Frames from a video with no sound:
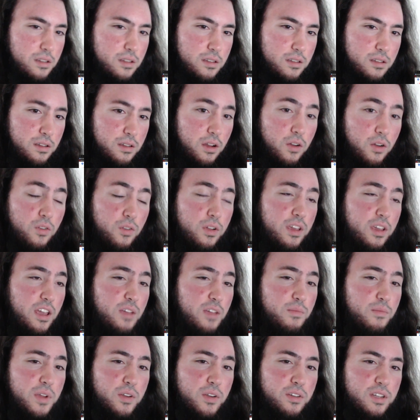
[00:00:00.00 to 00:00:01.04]
Oh, it
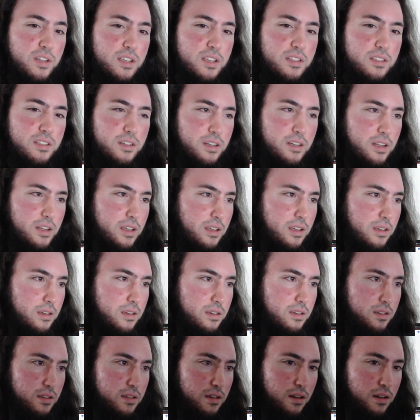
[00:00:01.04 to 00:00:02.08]
came out yesterday.
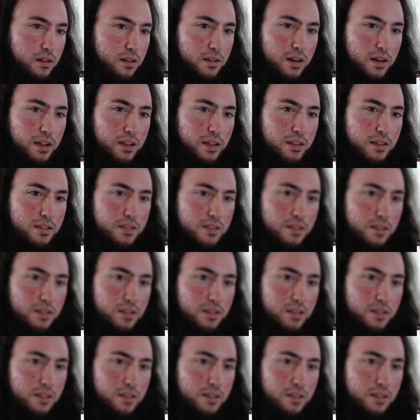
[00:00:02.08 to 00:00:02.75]
All right.